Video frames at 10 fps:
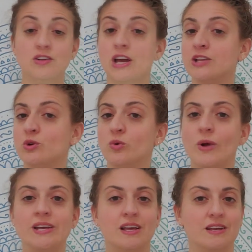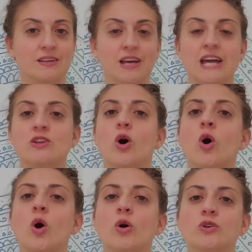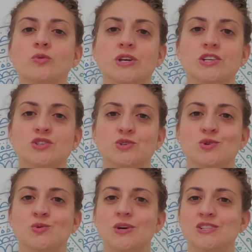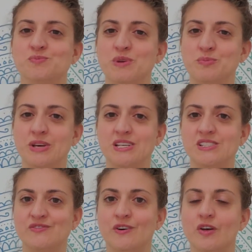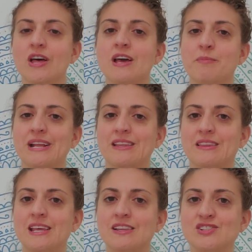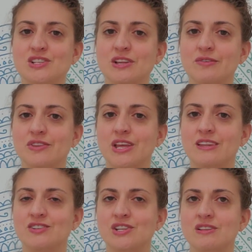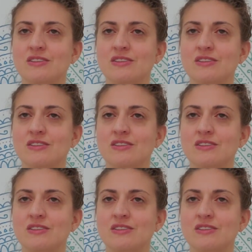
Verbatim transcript: and you're waiting and all you can do is be peaceful but i think there's another th- there's an,